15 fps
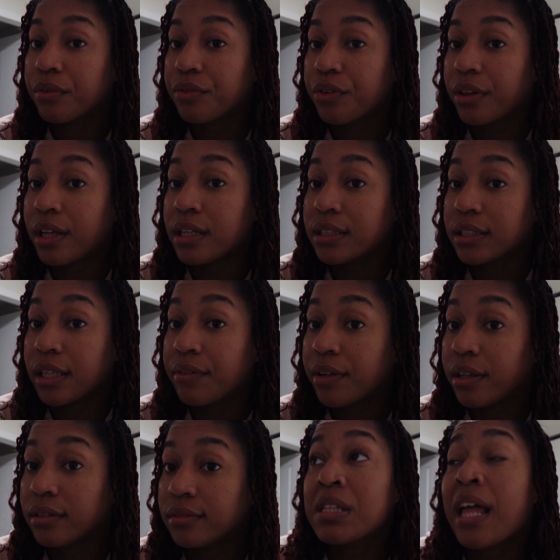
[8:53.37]
for
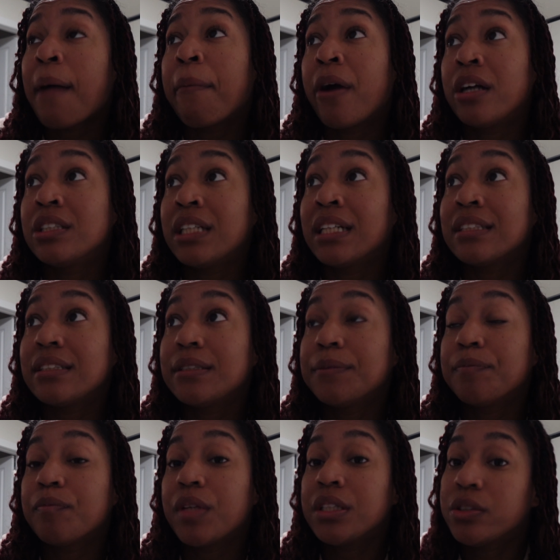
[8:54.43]
Thanksgiving. But that project,
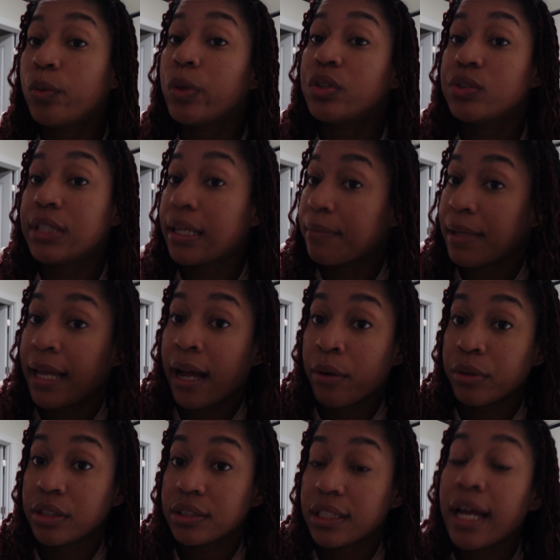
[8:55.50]
it's going to take me
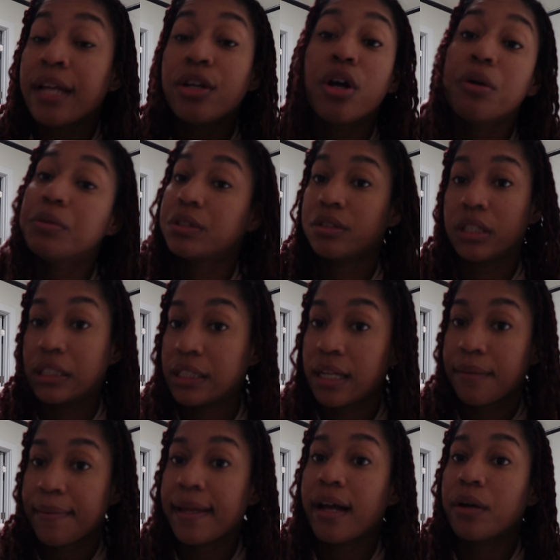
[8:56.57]
hours. I know it's going to
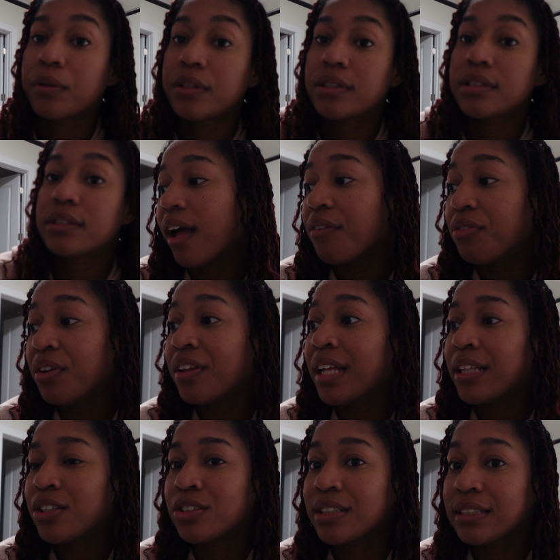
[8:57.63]
take me hours. I feel
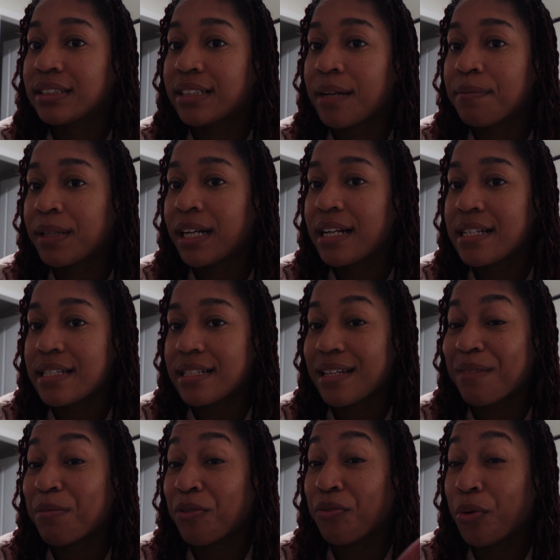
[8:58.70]
like there's a step that I need to
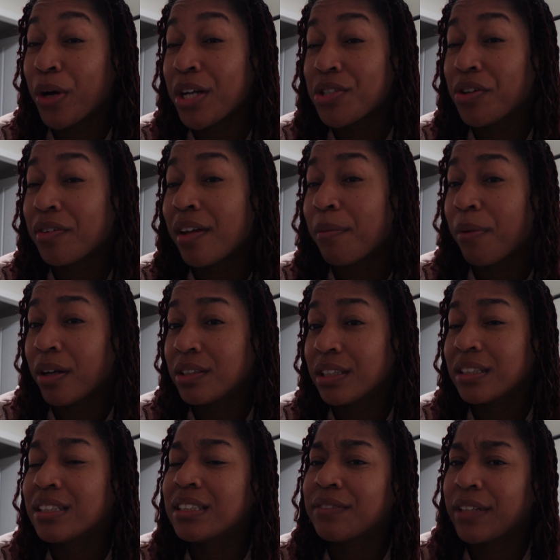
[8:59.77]
take before I start that
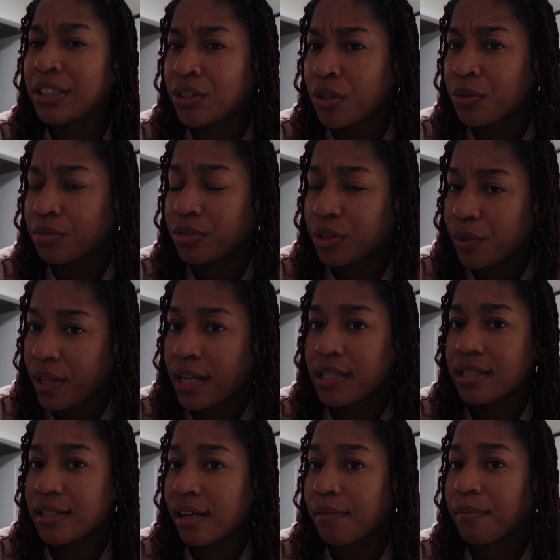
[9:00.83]
project, because if I don't do that
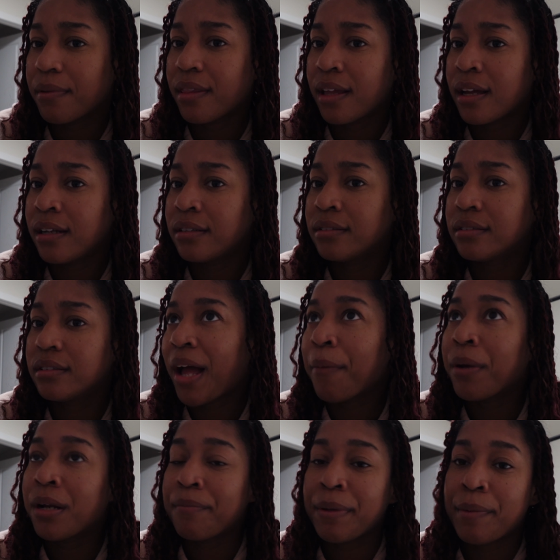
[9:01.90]
step, then I'm
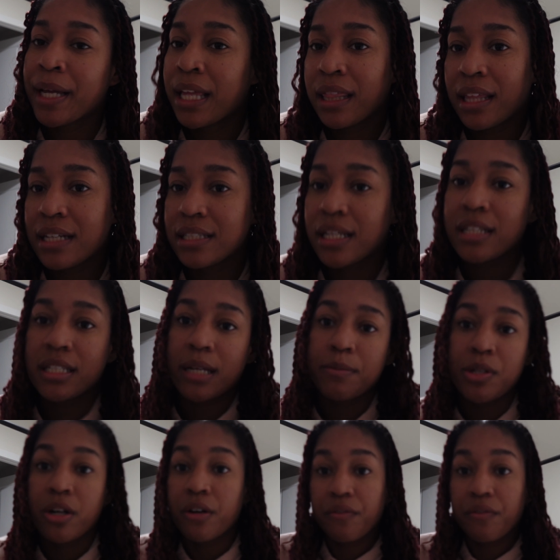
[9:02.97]
going to be making things 10 times harder